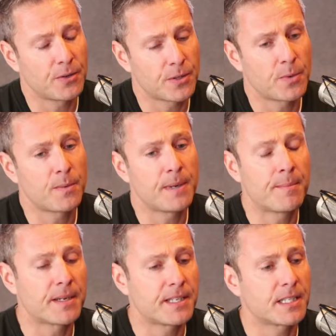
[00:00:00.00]
so me
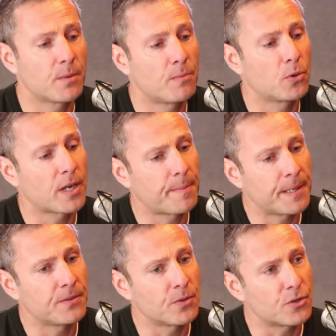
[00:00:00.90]
and my sister were brought up
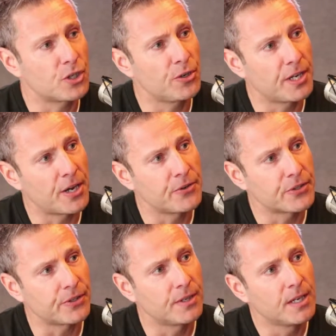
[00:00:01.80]
in sort of
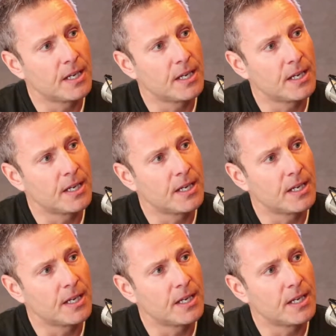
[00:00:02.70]
studios and